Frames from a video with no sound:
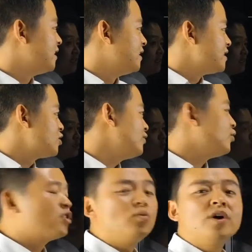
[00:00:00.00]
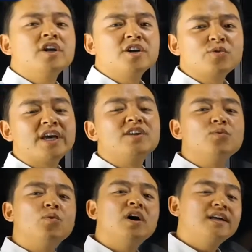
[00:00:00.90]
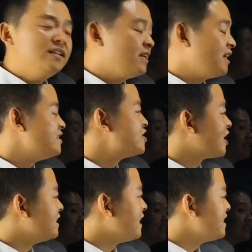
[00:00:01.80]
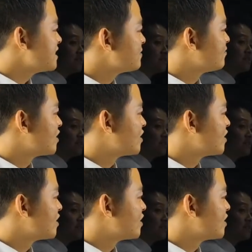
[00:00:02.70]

So for 101 in Chinese,